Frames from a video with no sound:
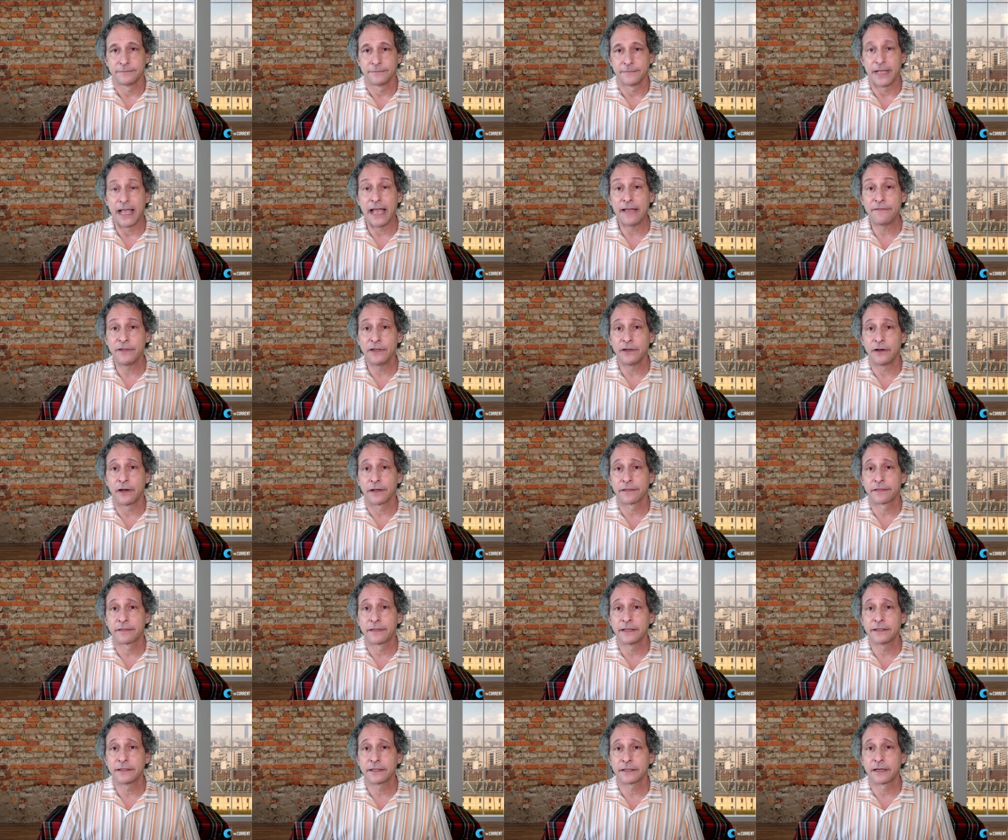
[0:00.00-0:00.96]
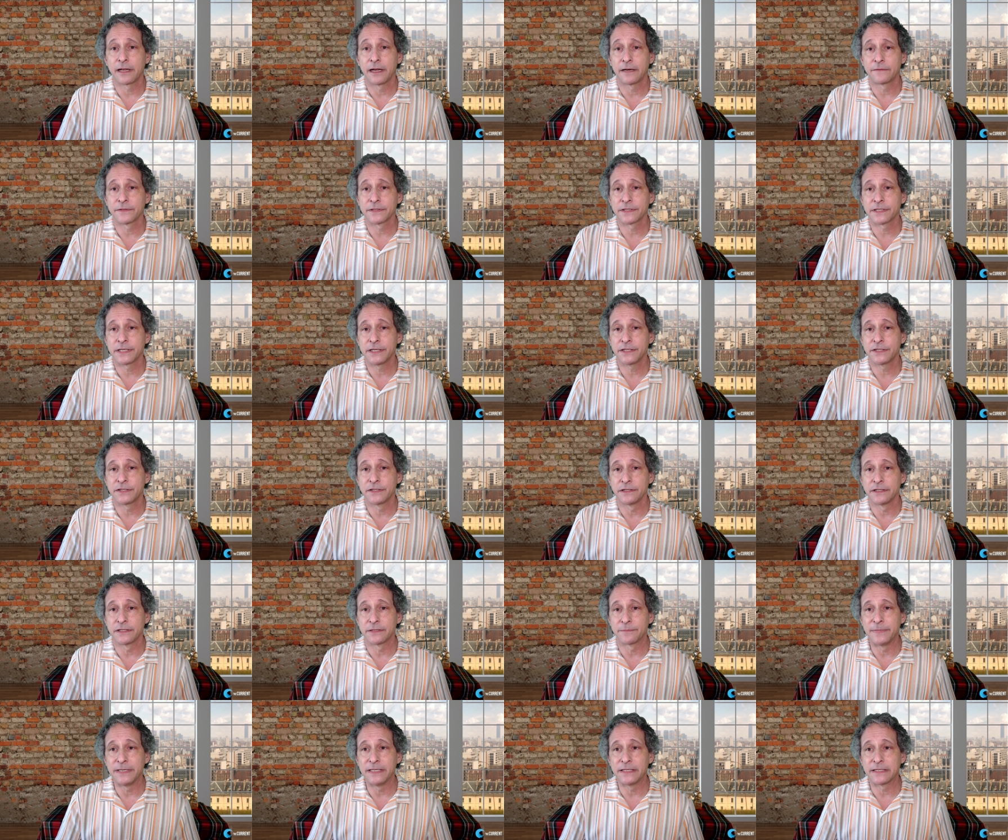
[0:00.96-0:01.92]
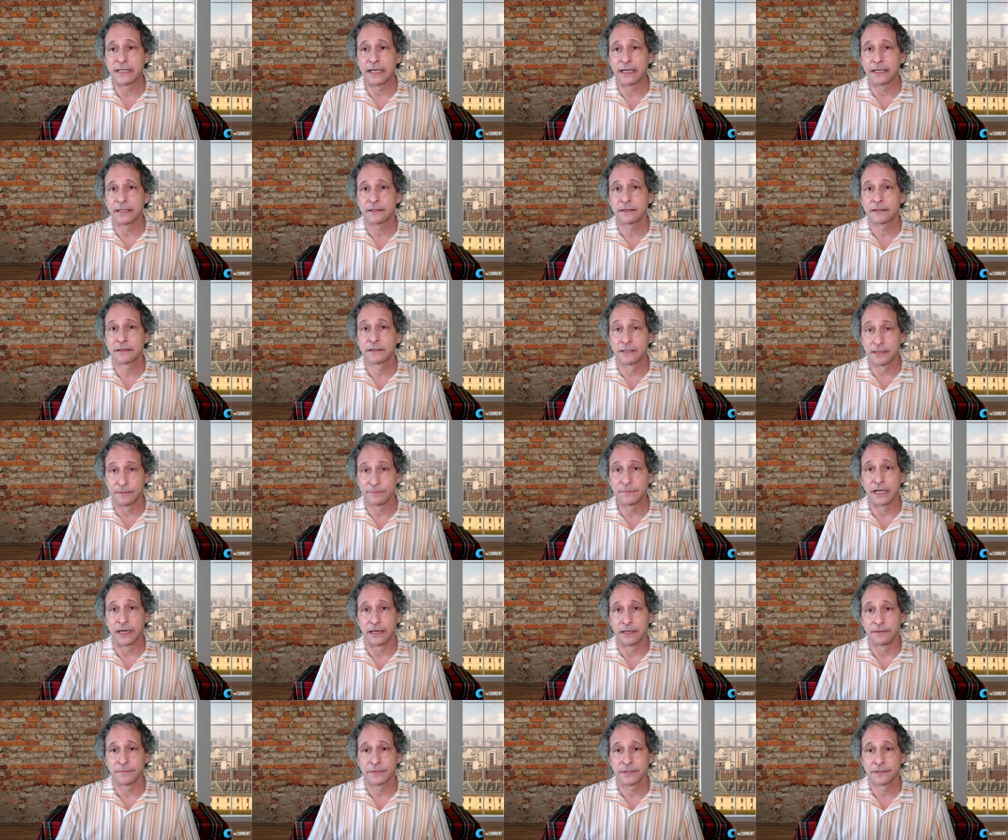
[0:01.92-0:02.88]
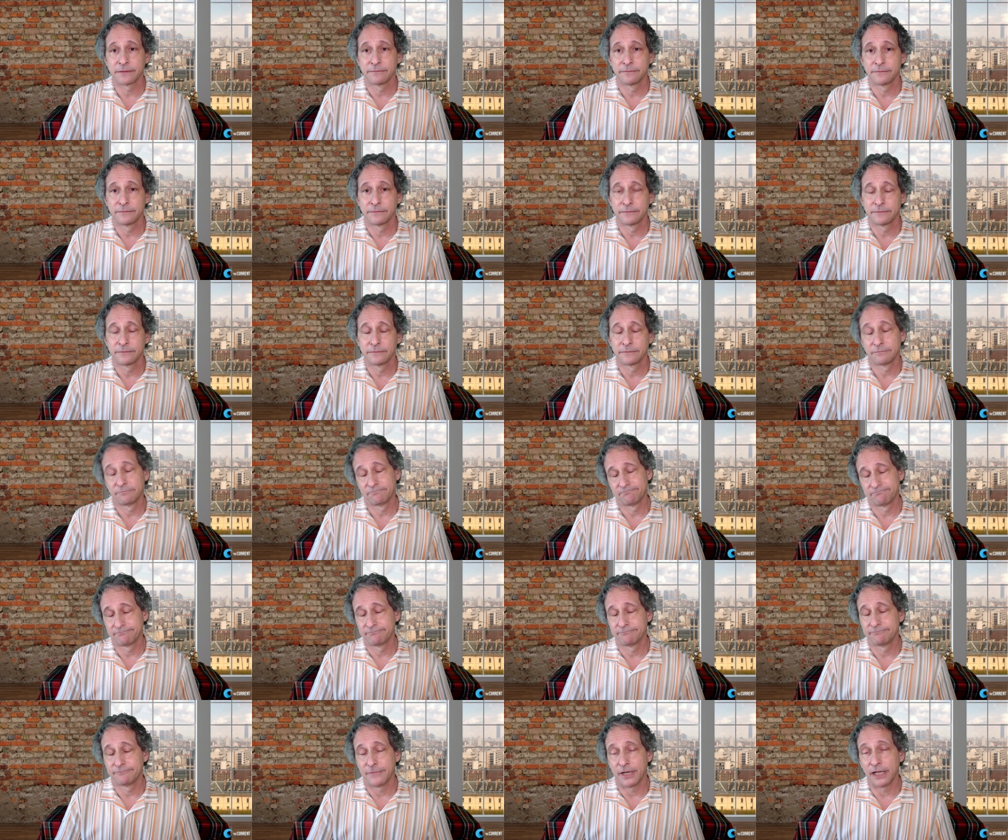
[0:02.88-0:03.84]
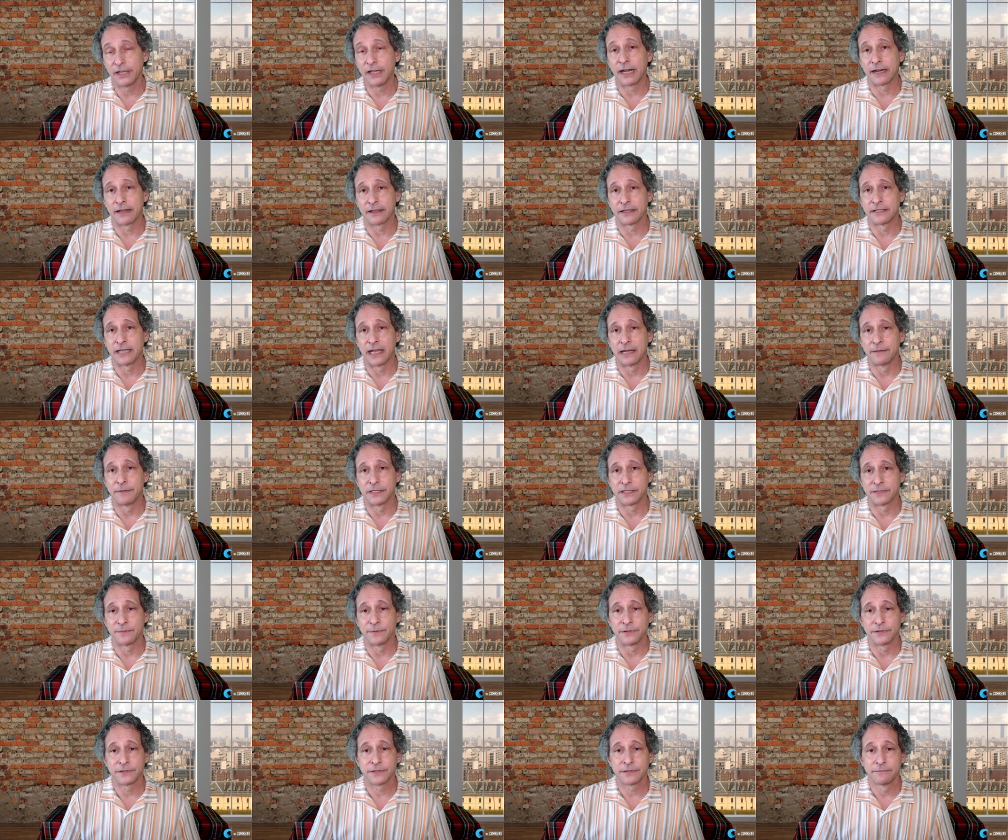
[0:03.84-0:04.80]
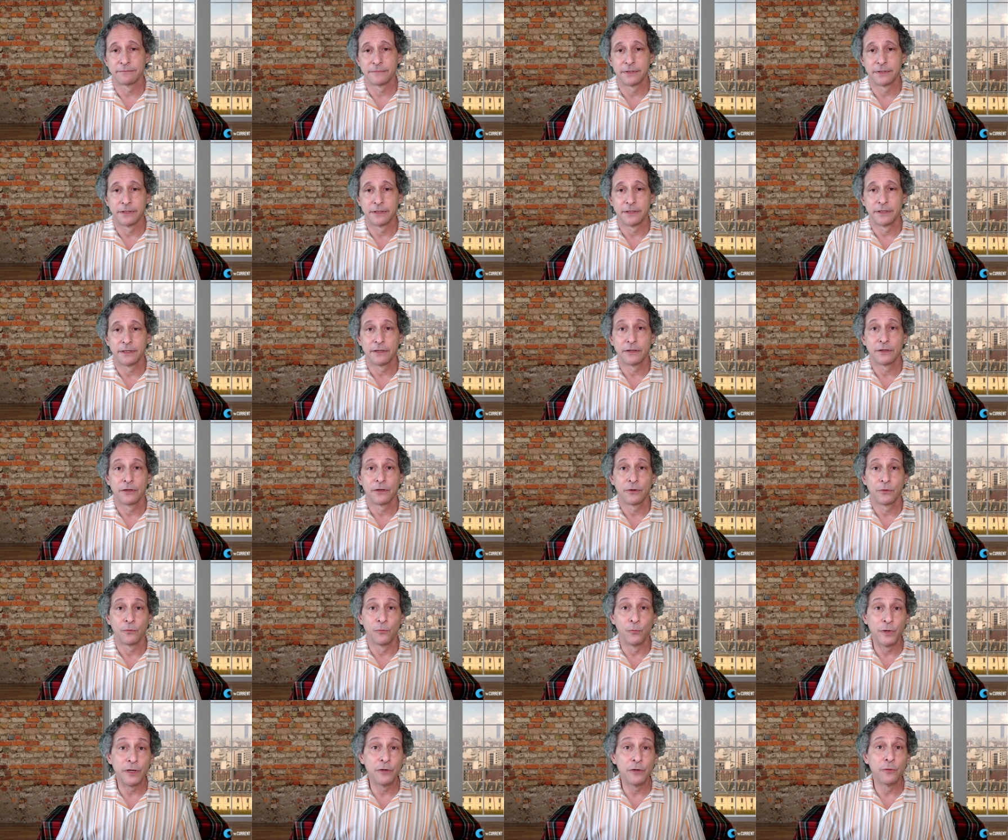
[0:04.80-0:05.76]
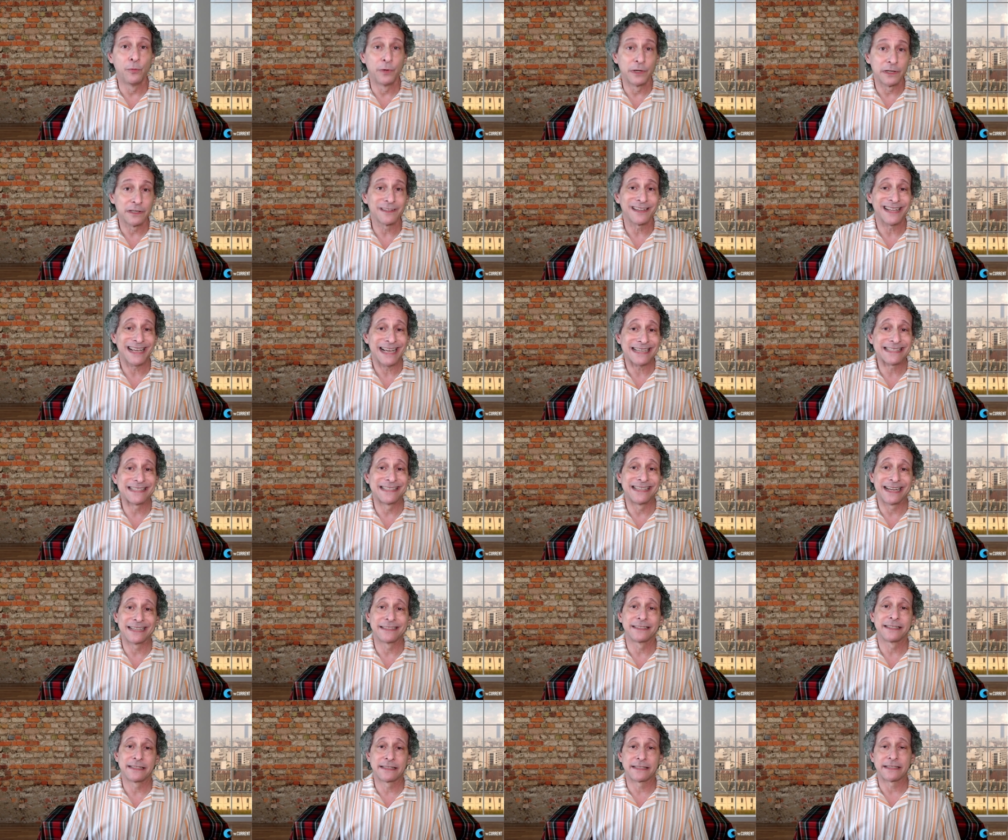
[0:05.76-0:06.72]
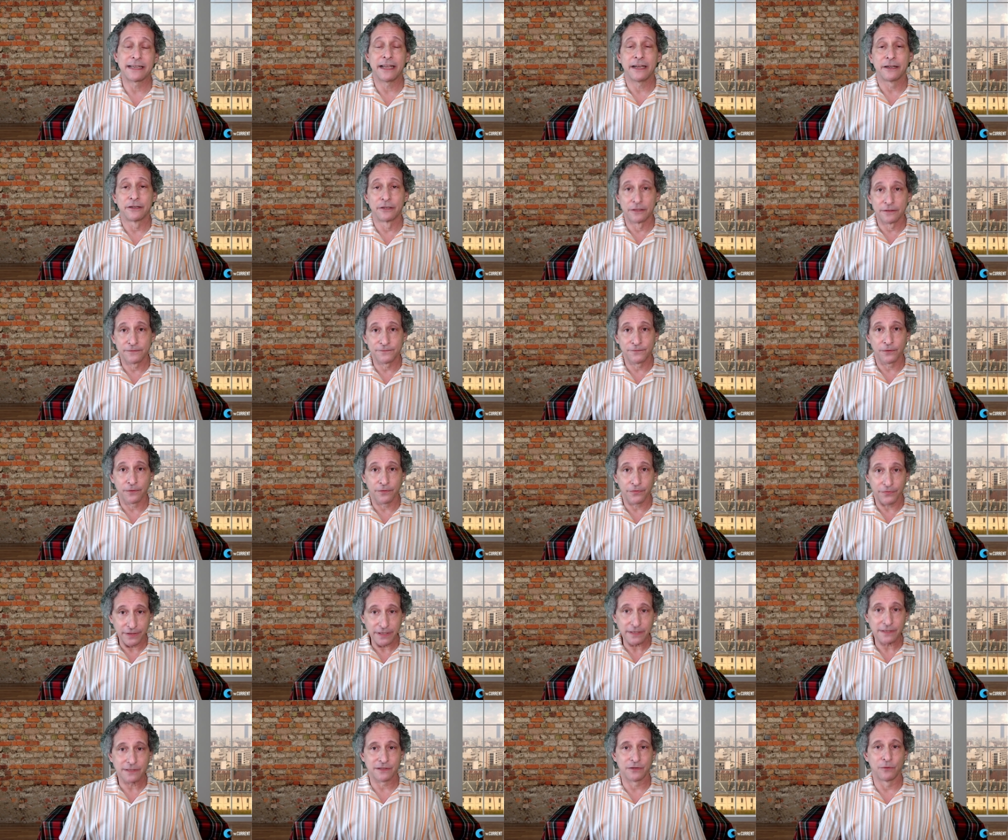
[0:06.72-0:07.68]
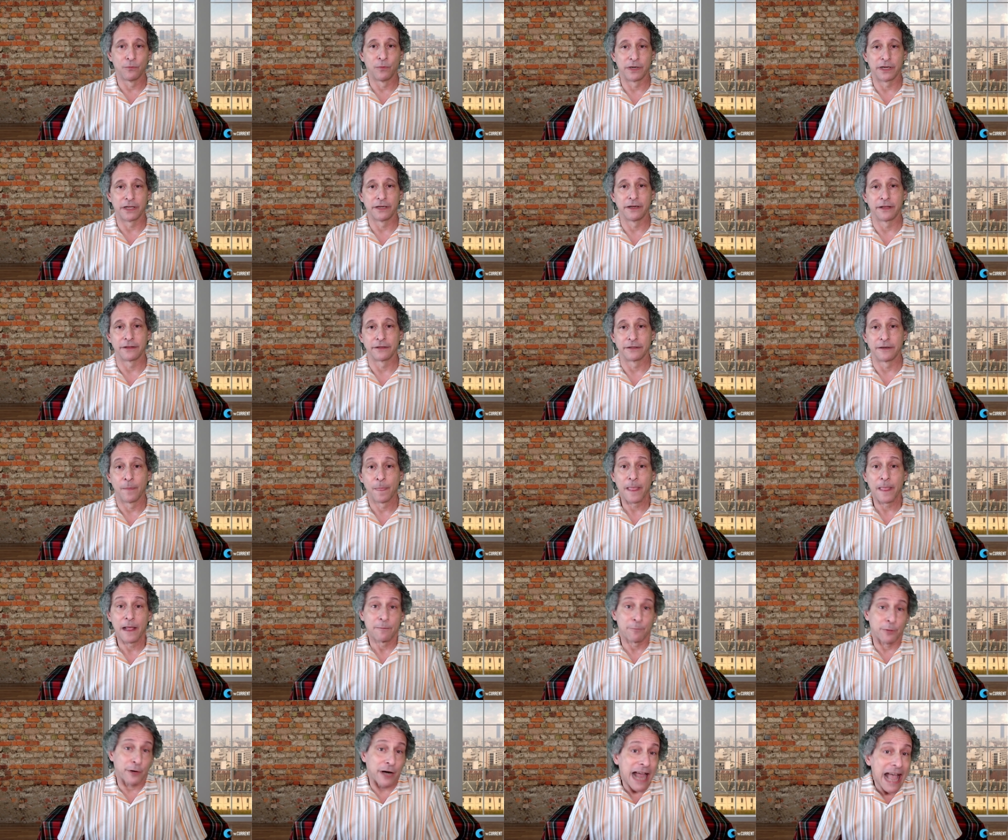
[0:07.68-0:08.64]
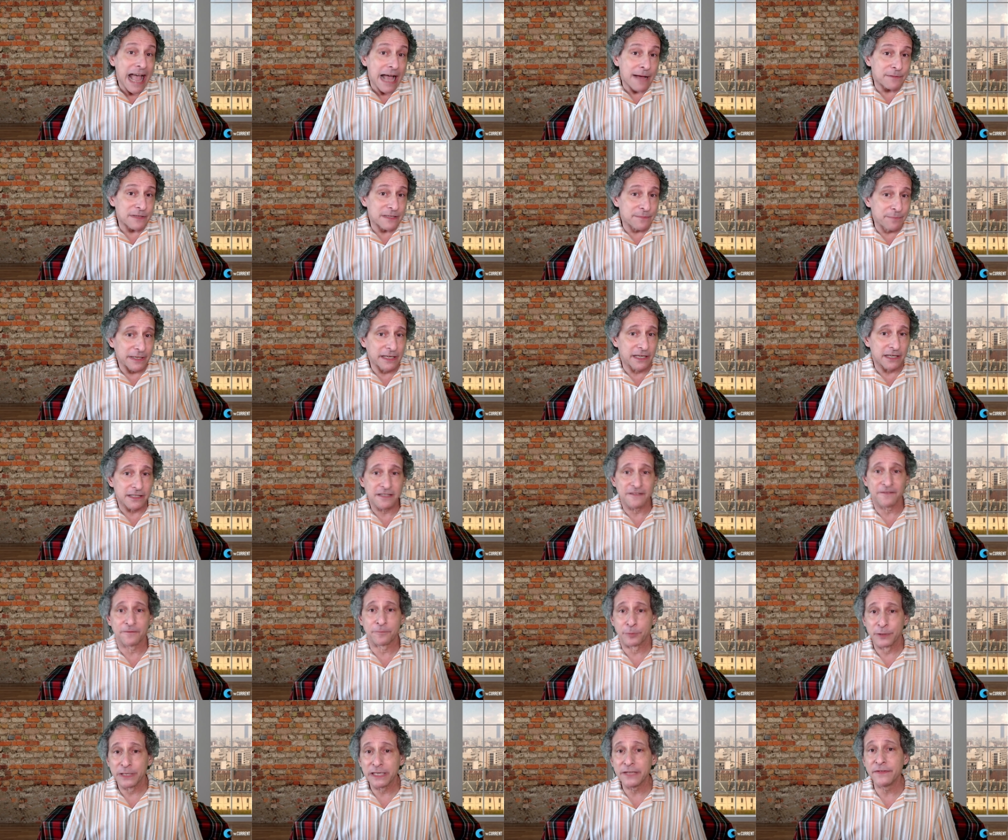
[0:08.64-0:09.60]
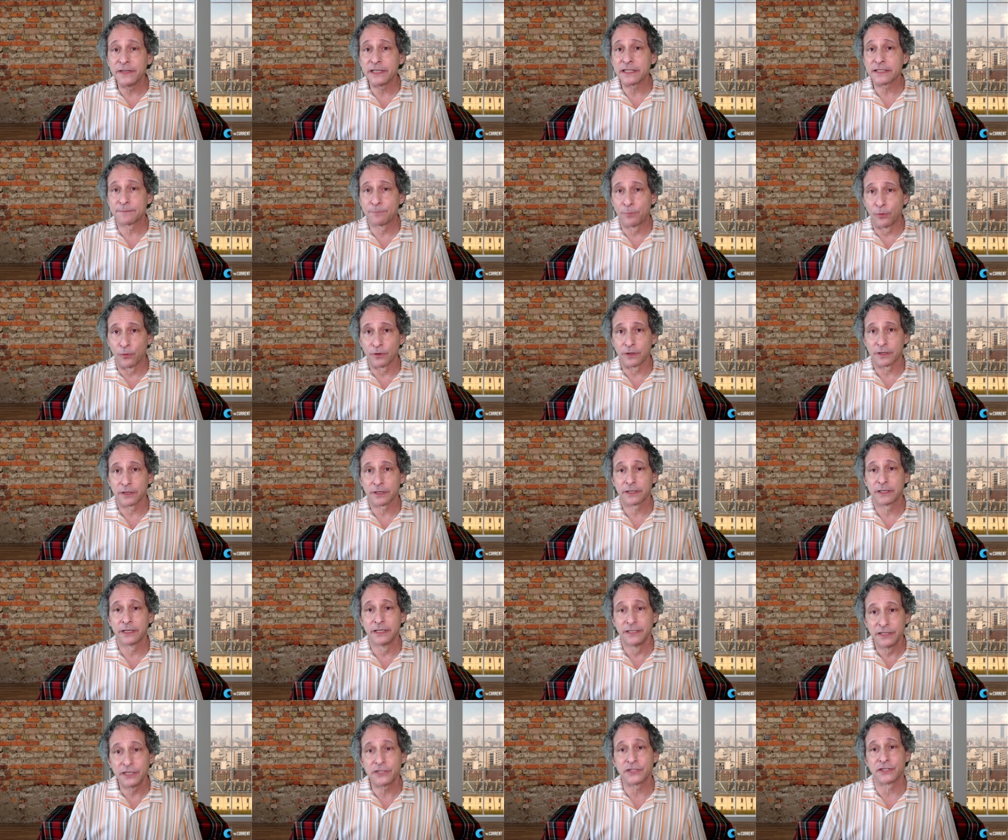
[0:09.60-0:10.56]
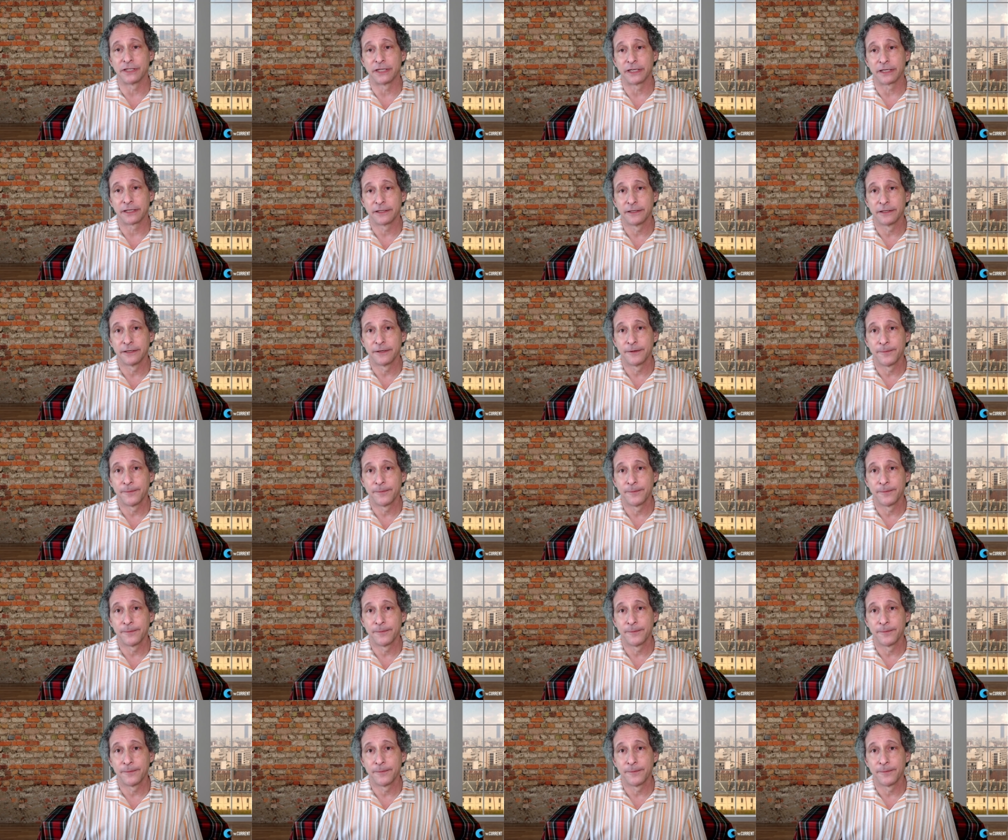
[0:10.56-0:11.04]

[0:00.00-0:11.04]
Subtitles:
Having authentic conversations means that sometimes, a lot of the time, I suppose, we will accidentally say hurtful things to one another, perhaps because of previous poor conditioning.